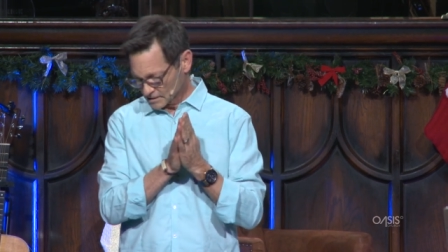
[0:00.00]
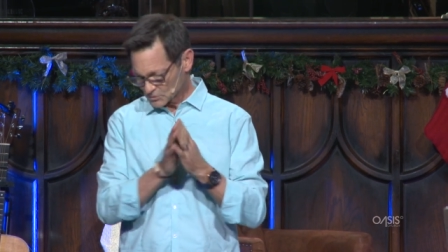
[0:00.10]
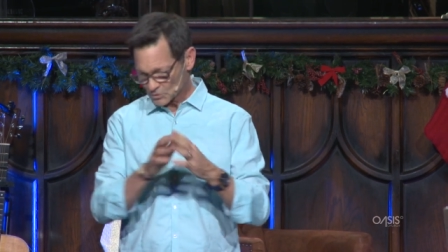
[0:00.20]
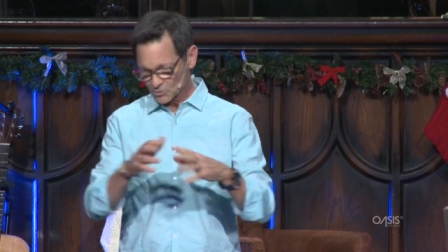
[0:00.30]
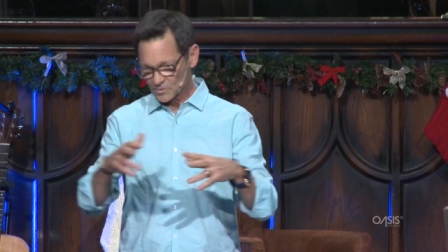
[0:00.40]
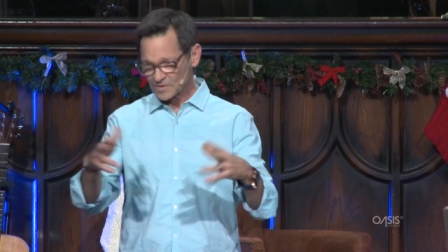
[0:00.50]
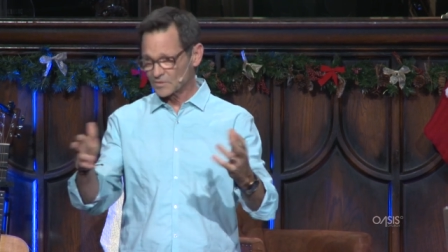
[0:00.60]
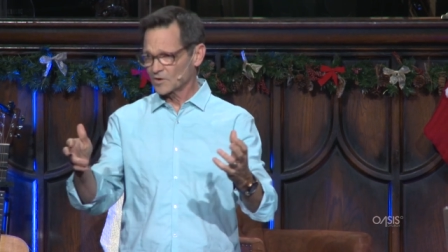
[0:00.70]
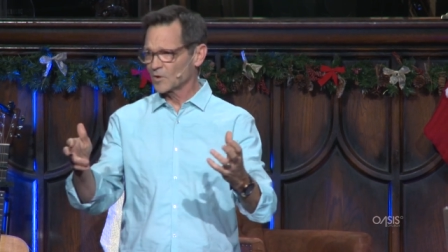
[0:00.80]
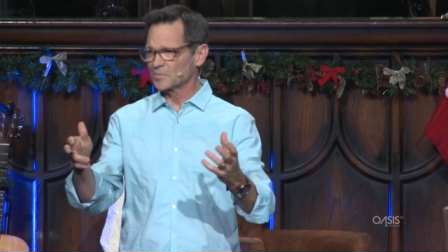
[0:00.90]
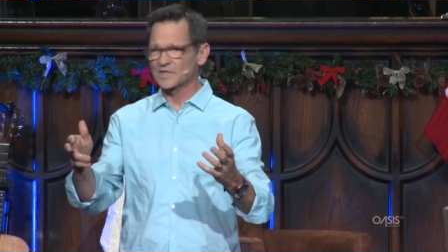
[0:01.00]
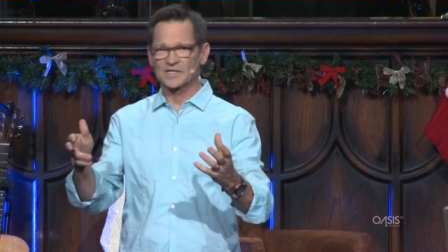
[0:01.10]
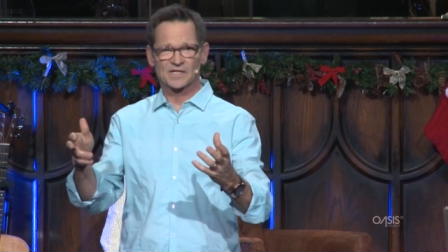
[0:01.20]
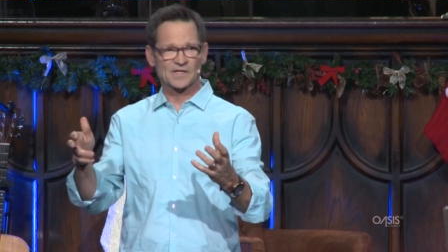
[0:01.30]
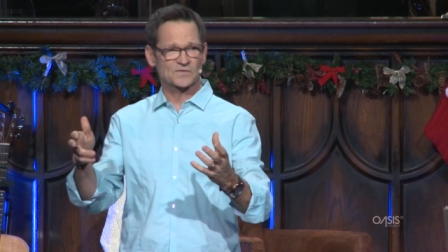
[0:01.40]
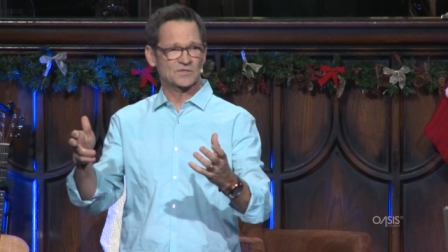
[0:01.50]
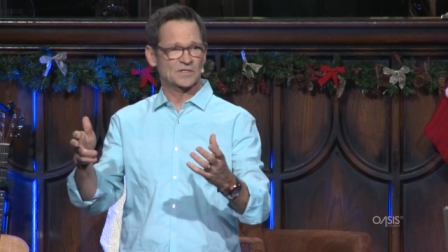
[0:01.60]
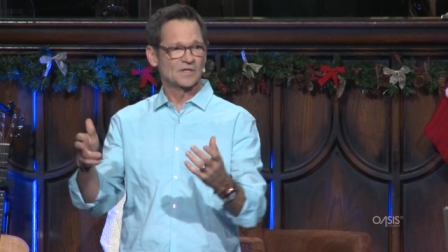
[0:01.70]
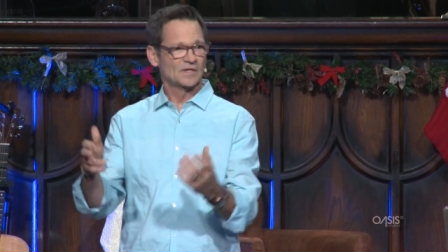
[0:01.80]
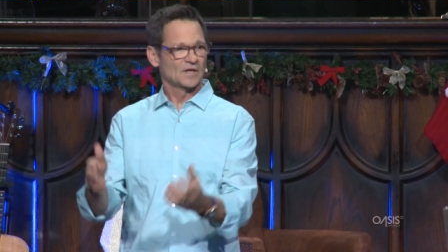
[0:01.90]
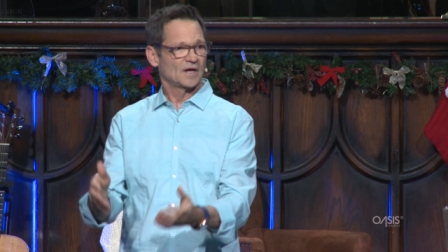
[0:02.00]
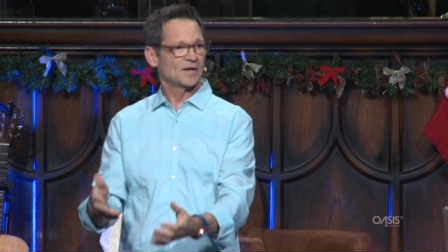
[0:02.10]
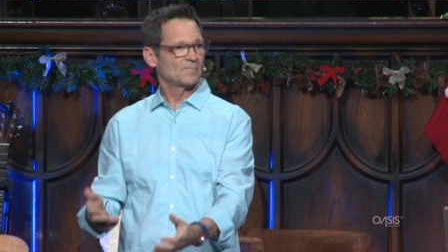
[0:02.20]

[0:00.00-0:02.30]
so we were opening gifts, and uh,